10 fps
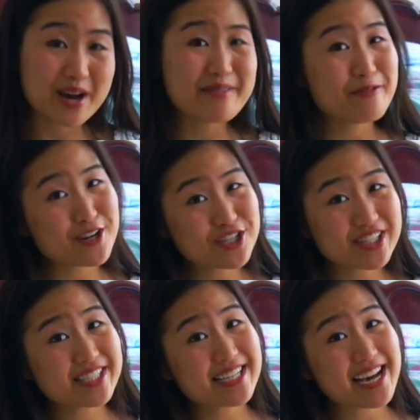
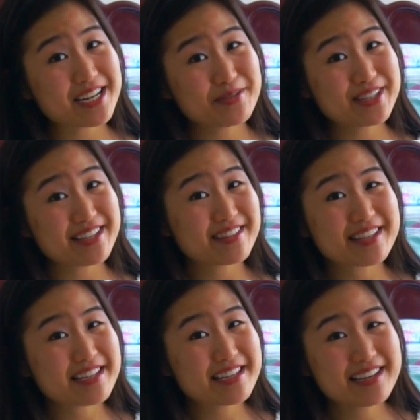Unfortunately, I didn't really
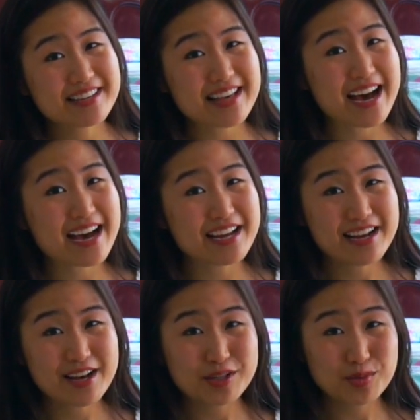think that
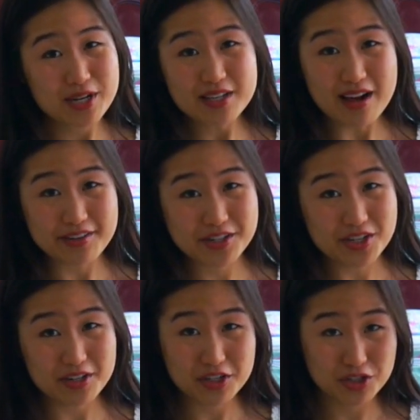$20
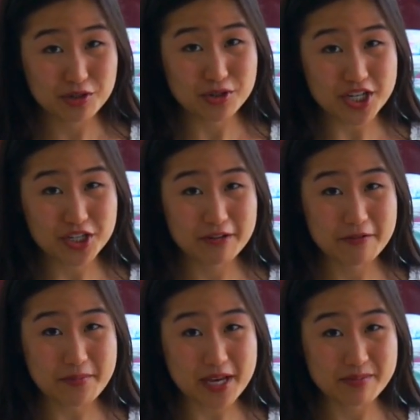on a shoe stretcher
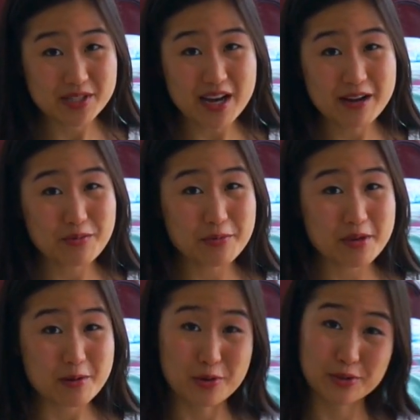from Amazon would
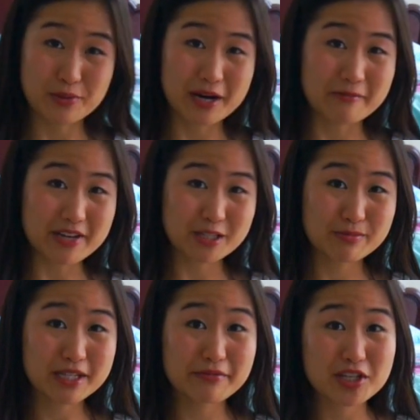be a worthwhile
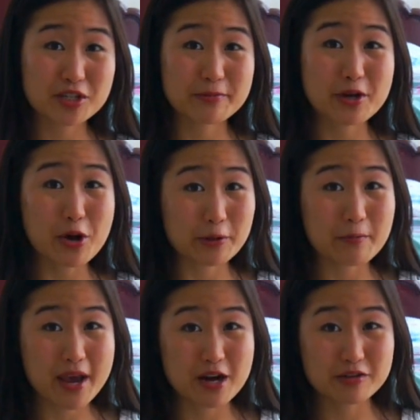investment if these are my only
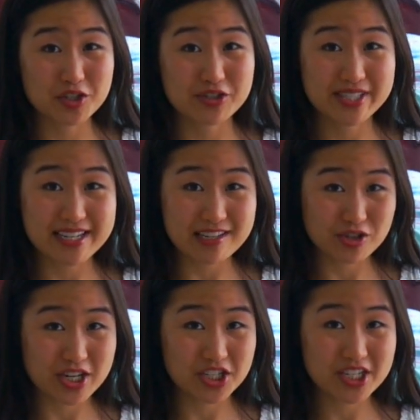pair of shoes that need
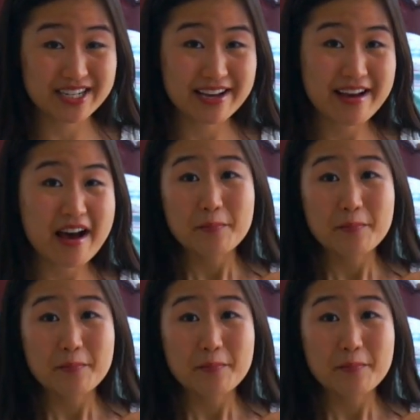stretching.